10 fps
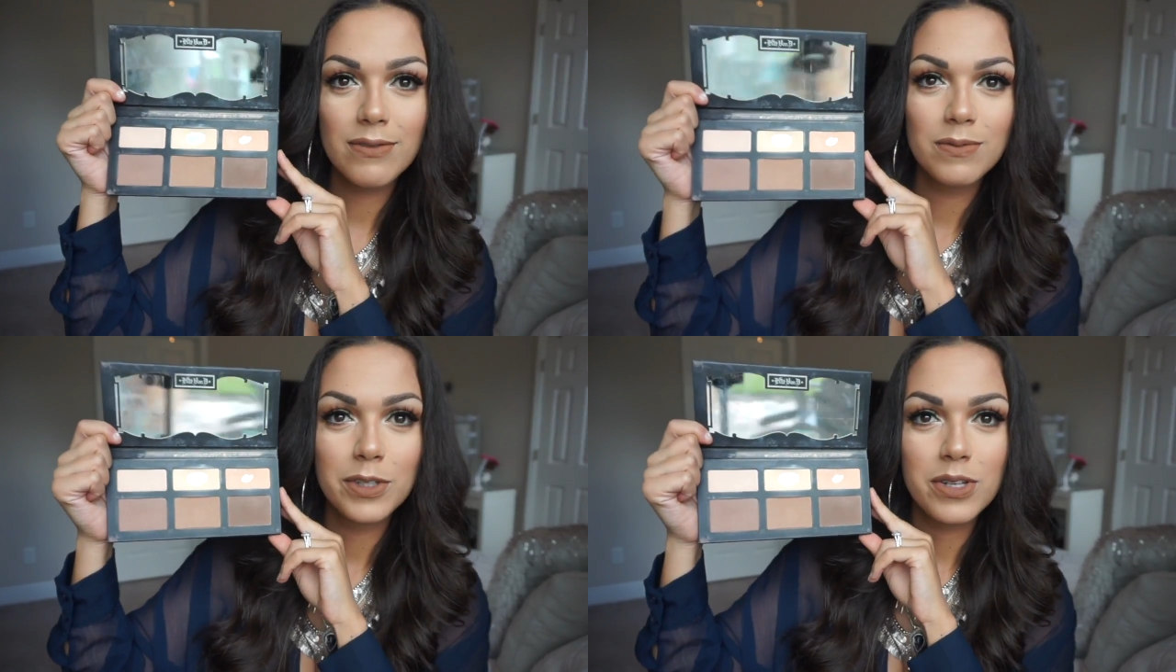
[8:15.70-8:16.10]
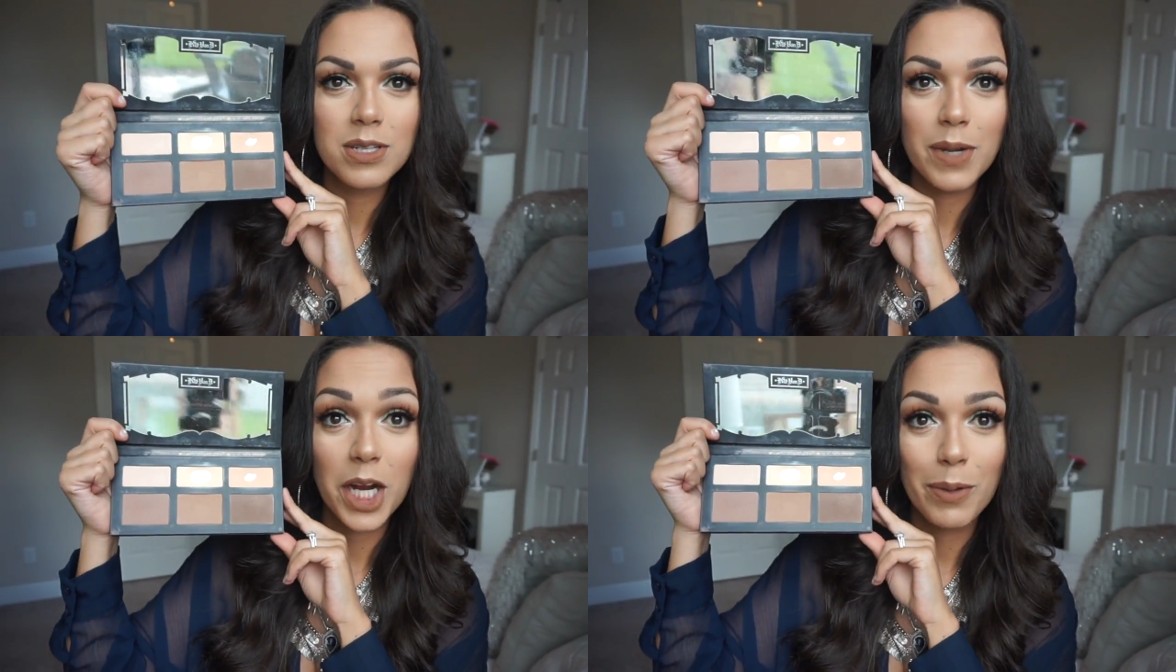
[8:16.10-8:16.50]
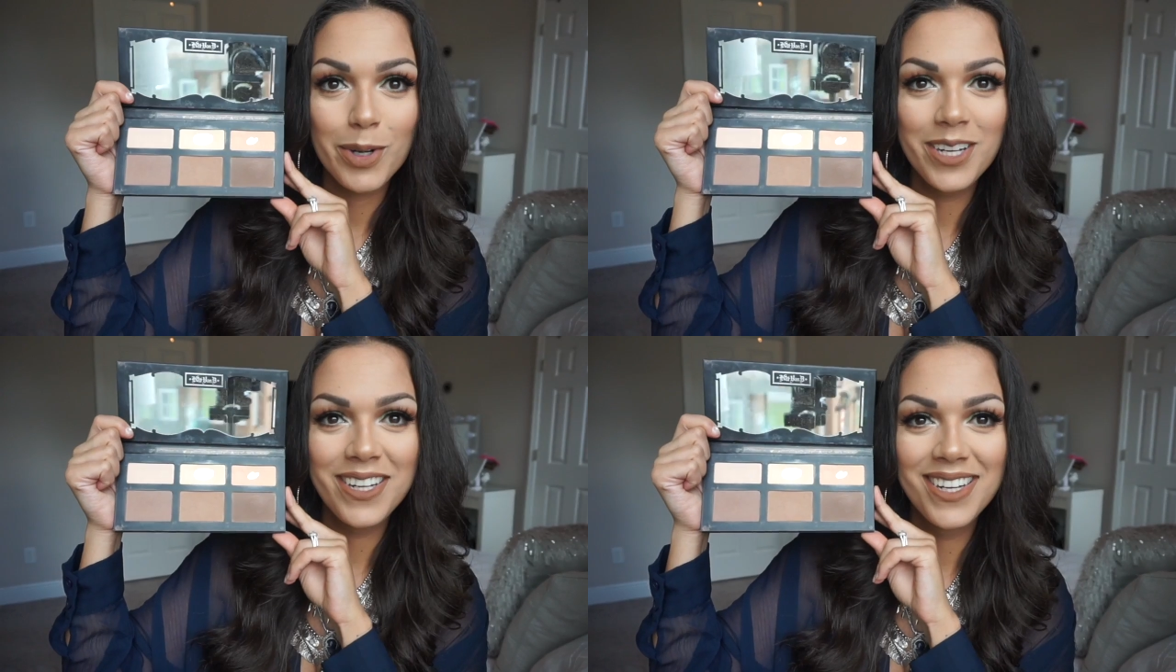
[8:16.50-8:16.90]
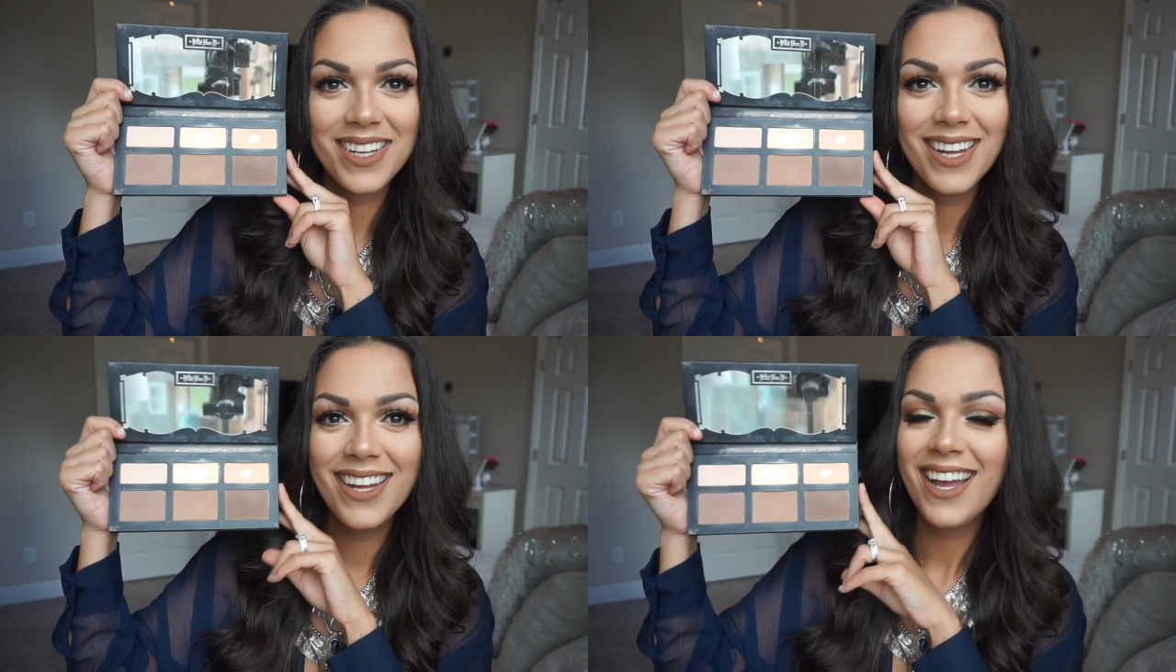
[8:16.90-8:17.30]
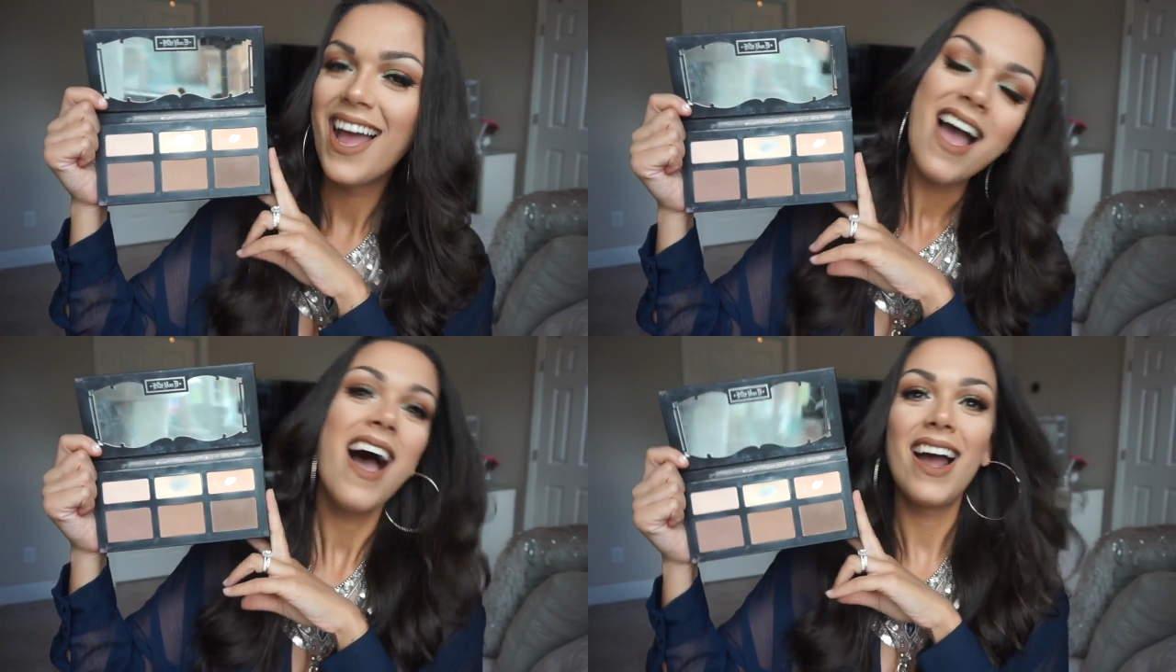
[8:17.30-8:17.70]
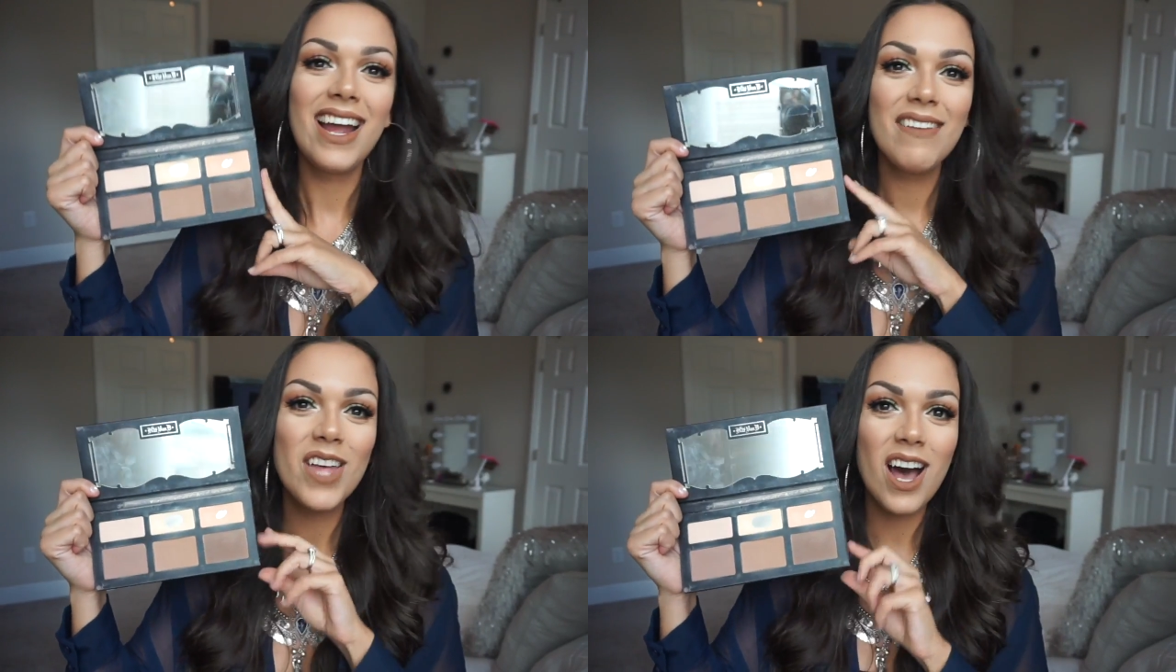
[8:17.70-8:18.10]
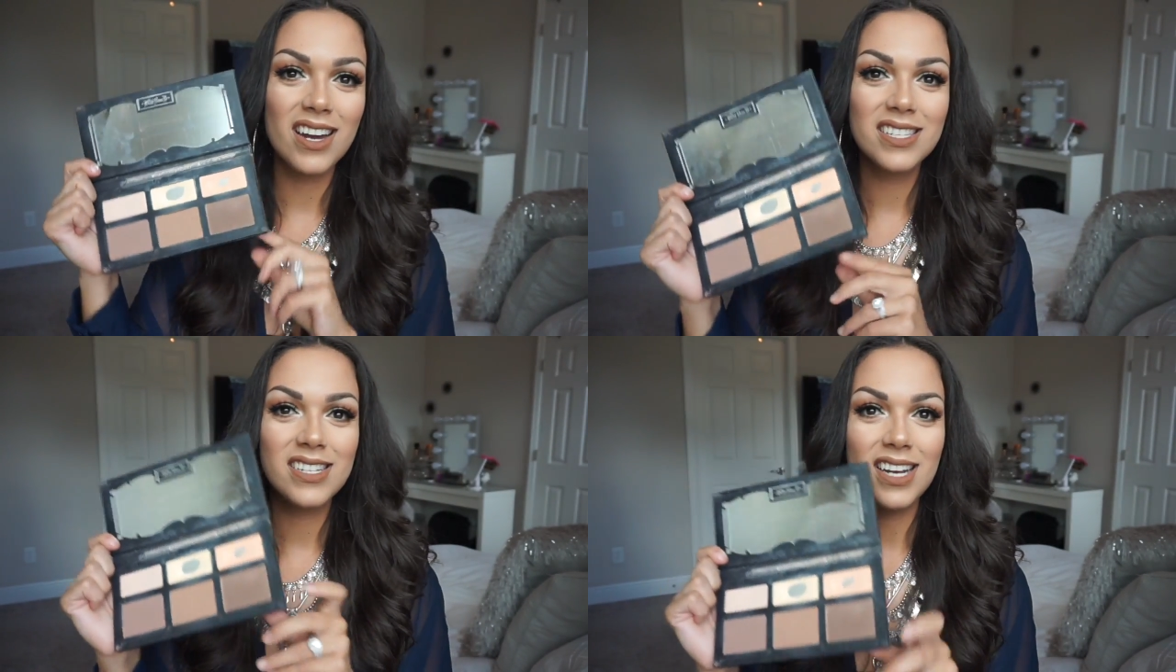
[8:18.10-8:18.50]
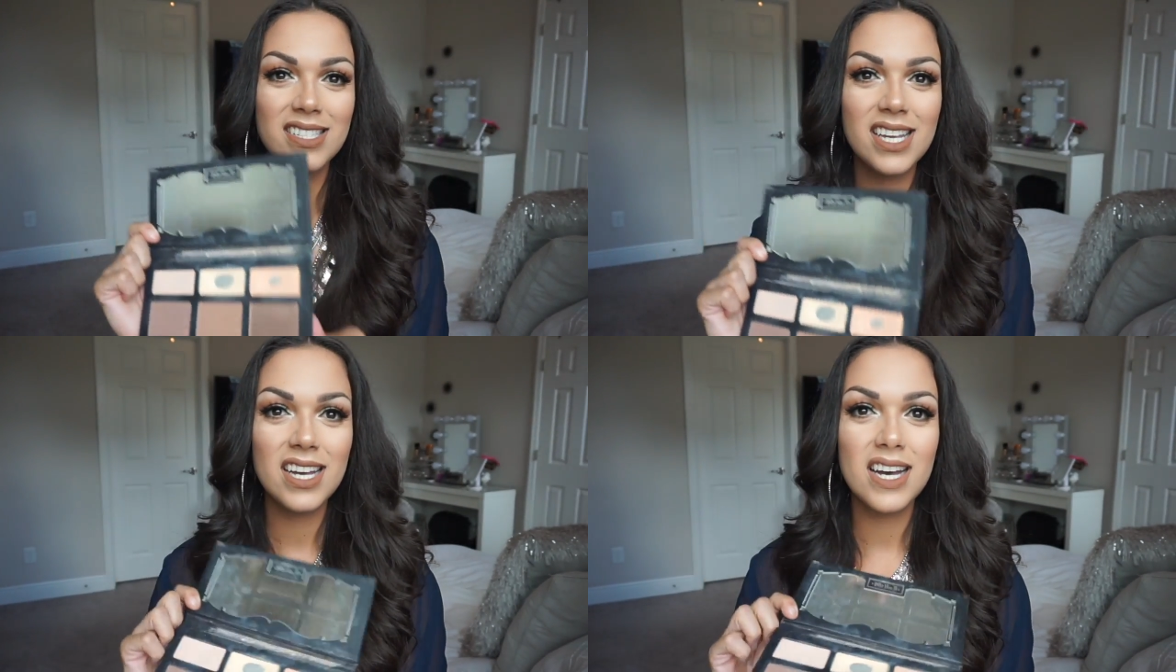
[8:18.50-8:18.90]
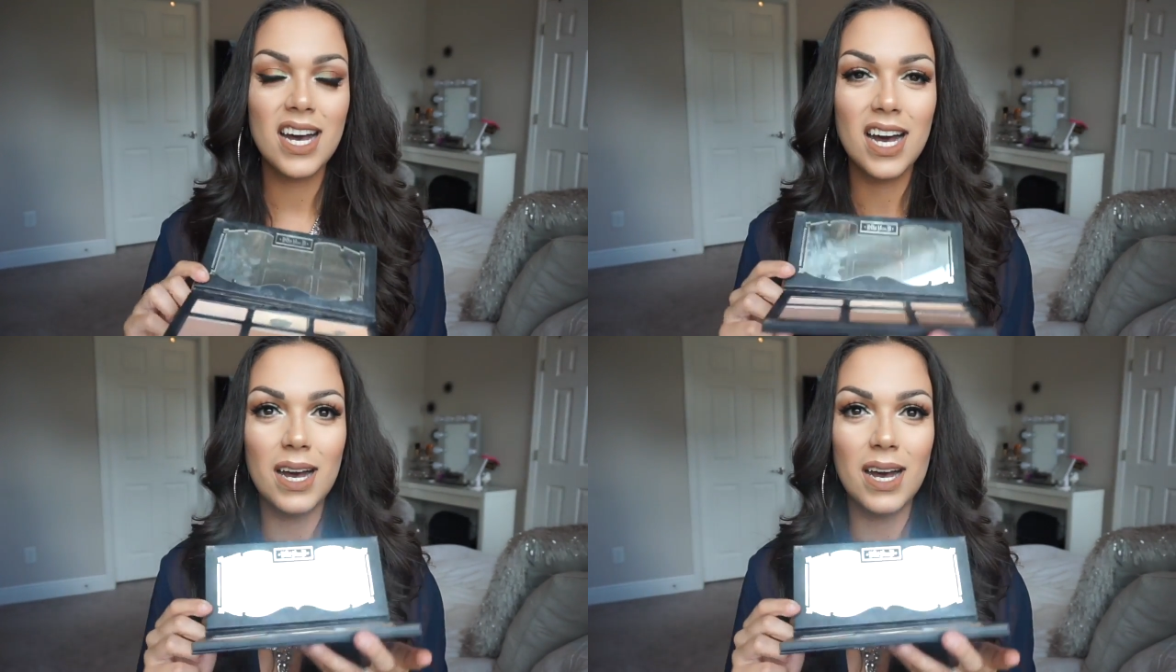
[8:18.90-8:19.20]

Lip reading: You can see my camera. I have the Anastasia